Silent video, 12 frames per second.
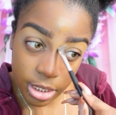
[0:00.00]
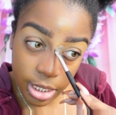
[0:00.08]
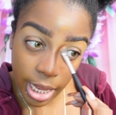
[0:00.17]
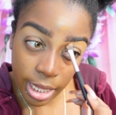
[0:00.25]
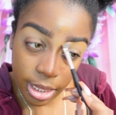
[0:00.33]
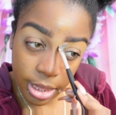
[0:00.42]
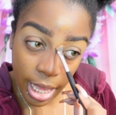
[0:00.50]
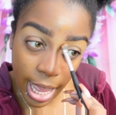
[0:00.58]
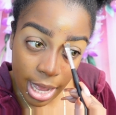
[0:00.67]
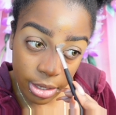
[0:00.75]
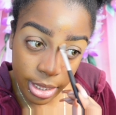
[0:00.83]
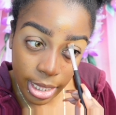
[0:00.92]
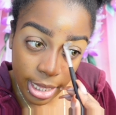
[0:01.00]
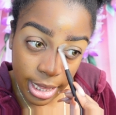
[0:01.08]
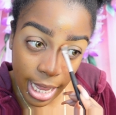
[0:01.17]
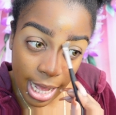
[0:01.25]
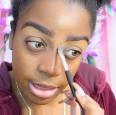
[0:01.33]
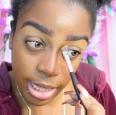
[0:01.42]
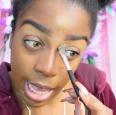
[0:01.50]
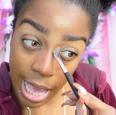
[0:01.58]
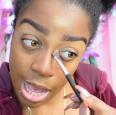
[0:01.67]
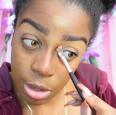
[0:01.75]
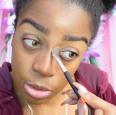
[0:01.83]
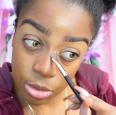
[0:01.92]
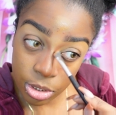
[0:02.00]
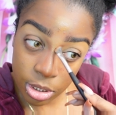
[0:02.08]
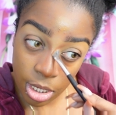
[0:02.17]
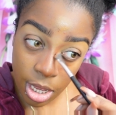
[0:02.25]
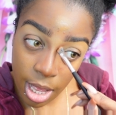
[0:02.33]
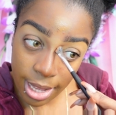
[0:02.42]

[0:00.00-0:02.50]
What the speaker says: They out their house.